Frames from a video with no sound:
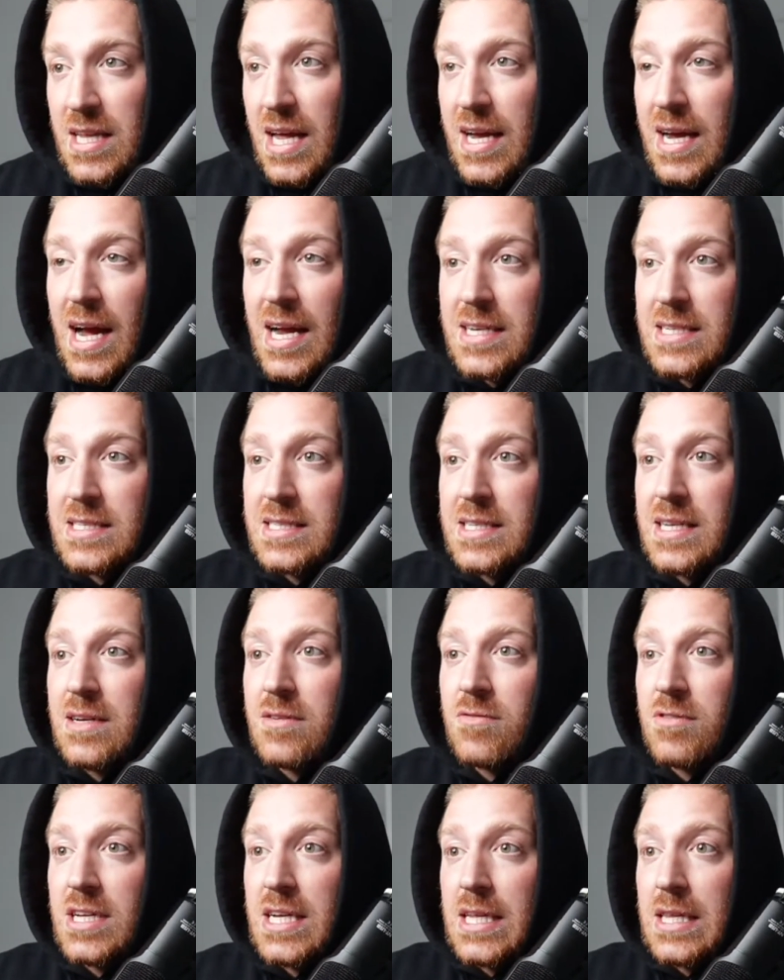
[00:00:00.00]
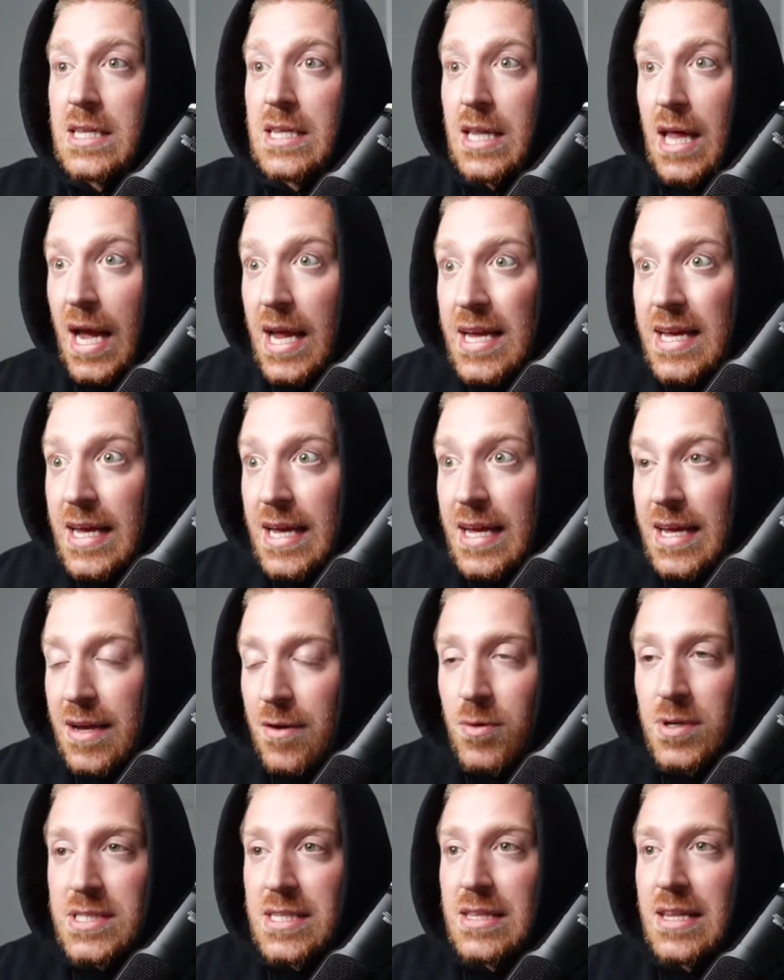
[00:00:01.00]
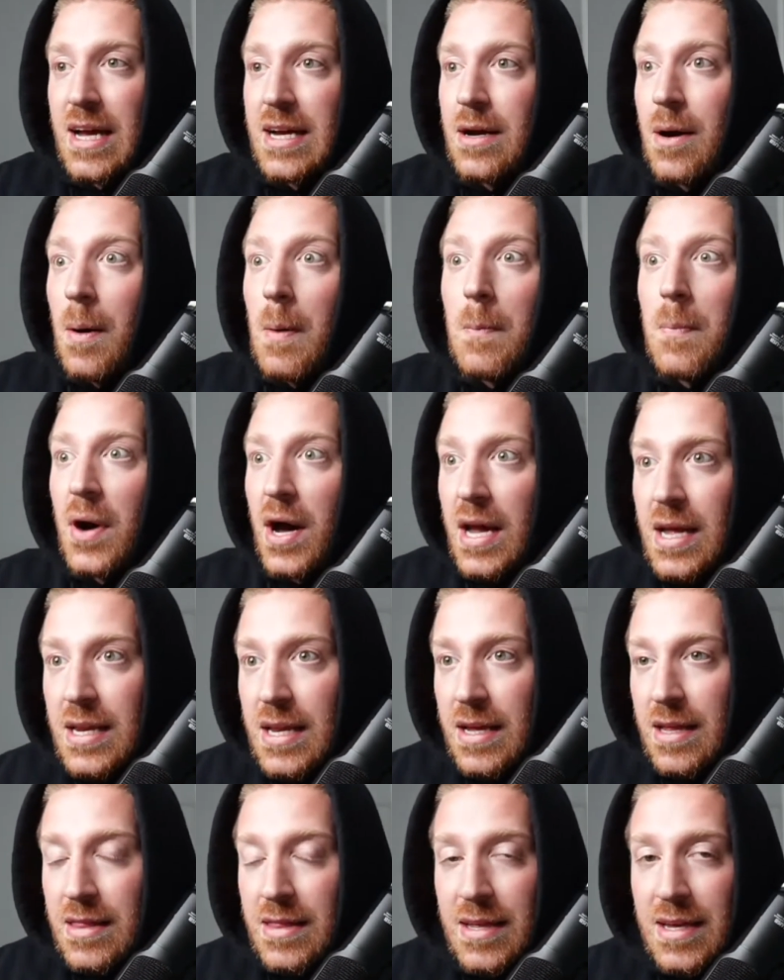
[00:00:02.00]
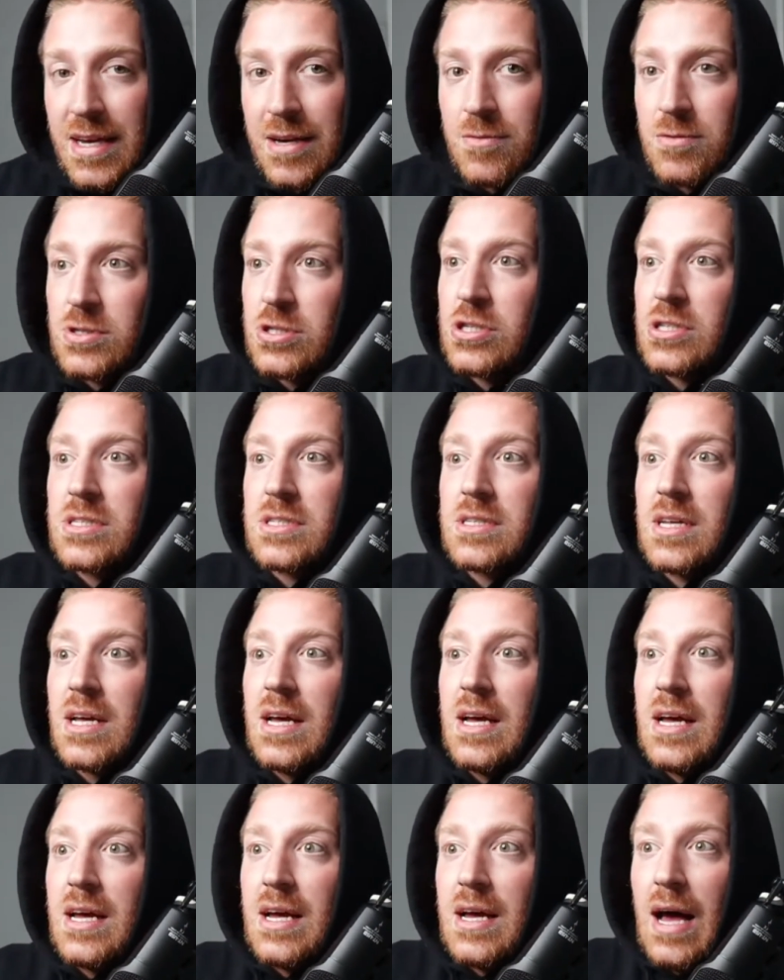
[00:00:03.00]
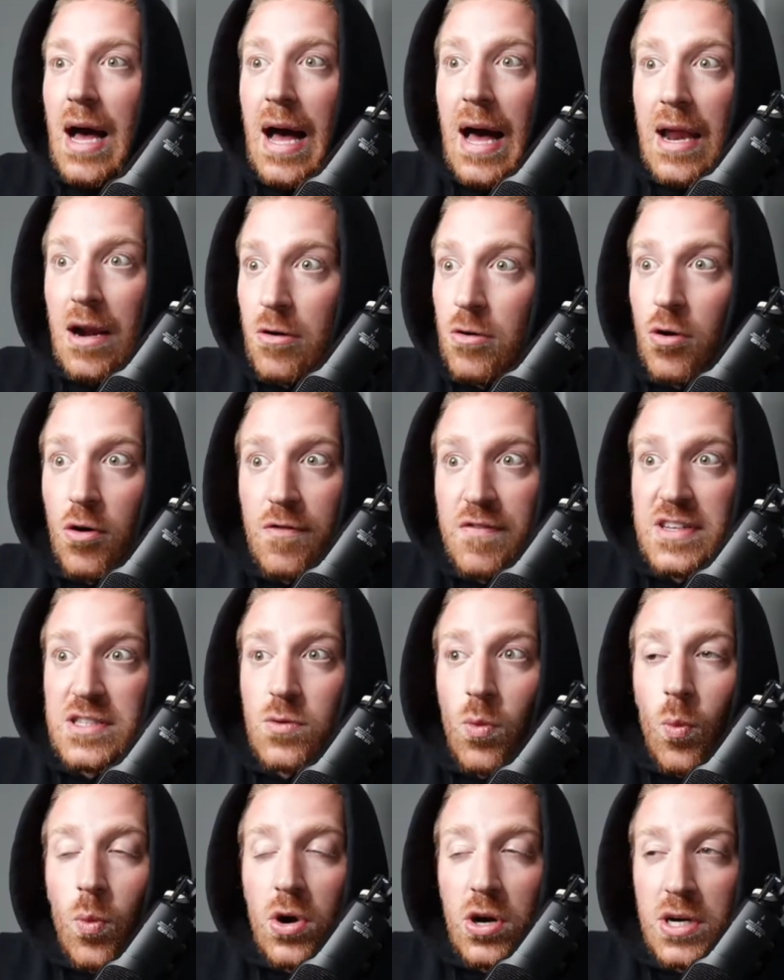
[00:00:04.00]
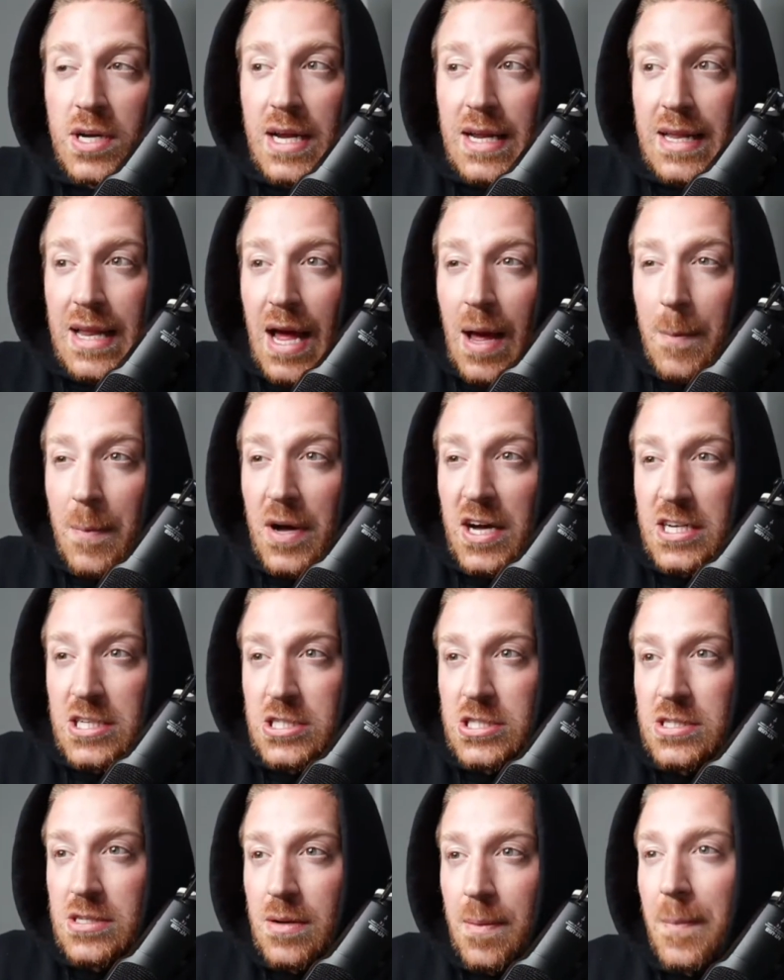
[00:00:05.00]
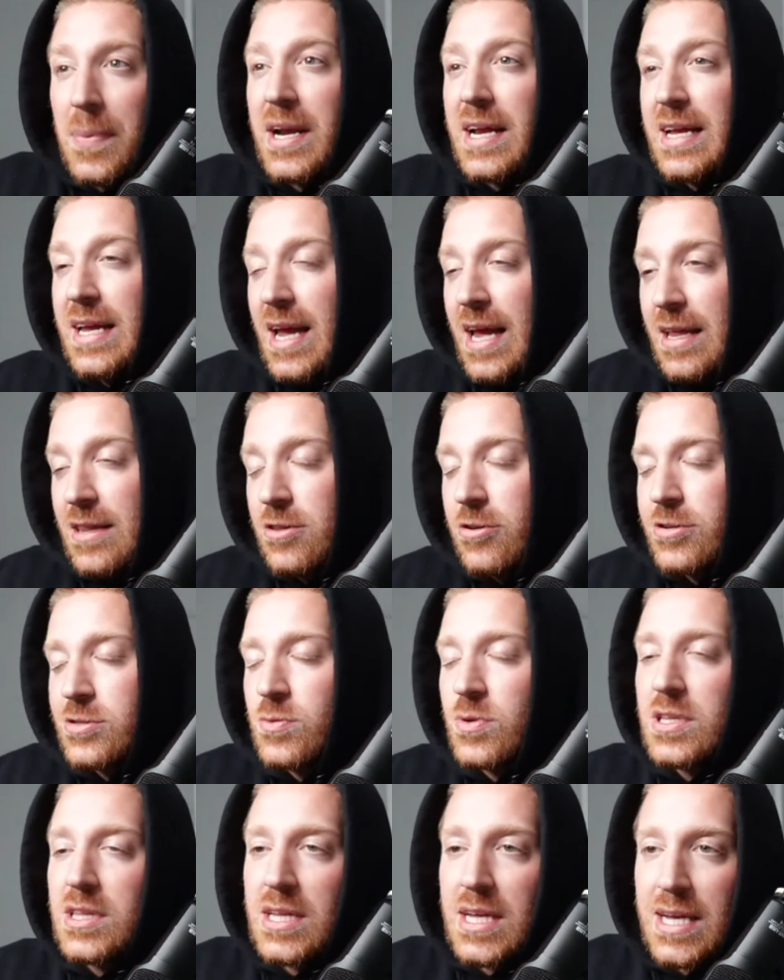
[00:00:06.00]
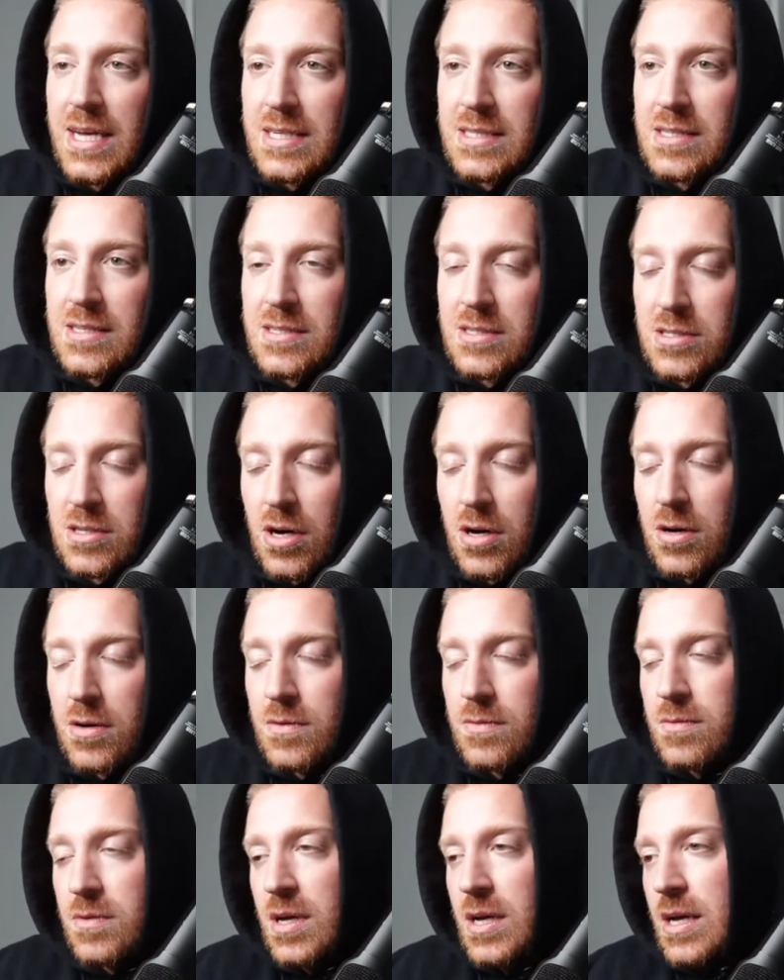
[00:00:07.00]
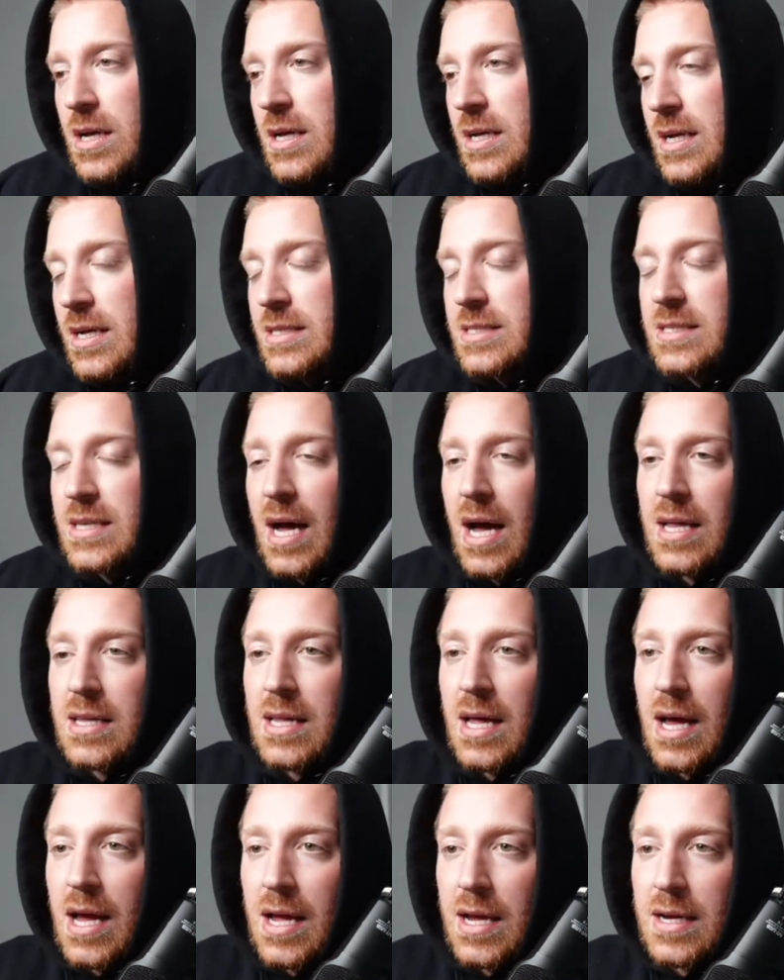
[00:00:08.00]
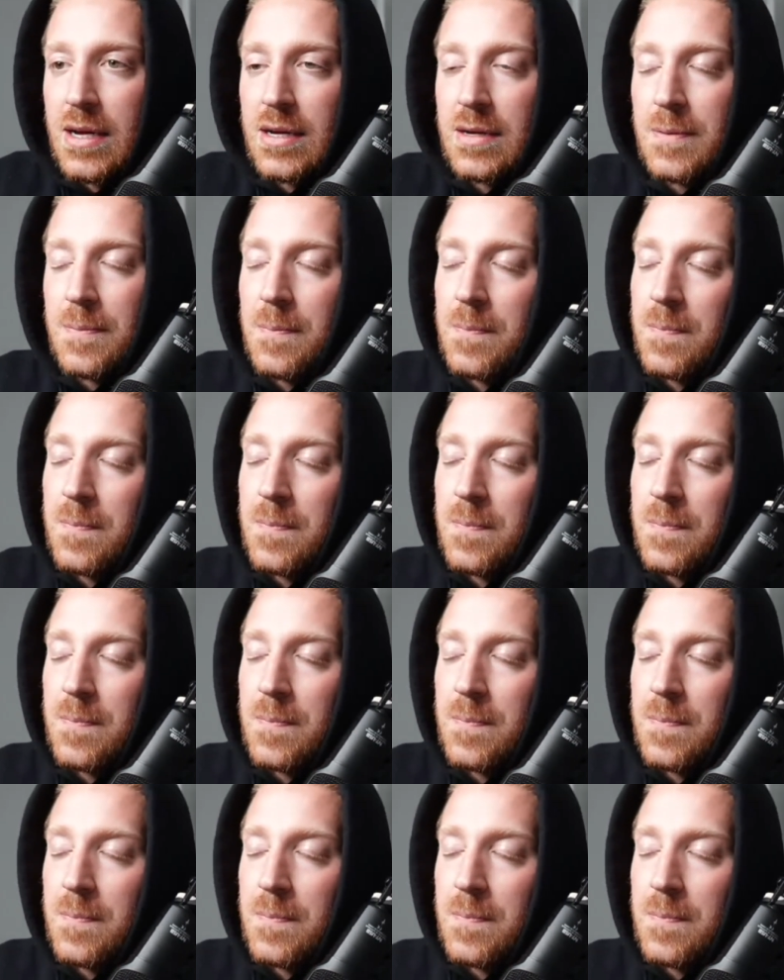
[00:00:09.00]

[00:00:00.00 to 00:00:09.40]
like I just didn't really like it. It wasn't like a biting thing. It was just I don't know if it's working that much. But again, those were leaks, so it's not like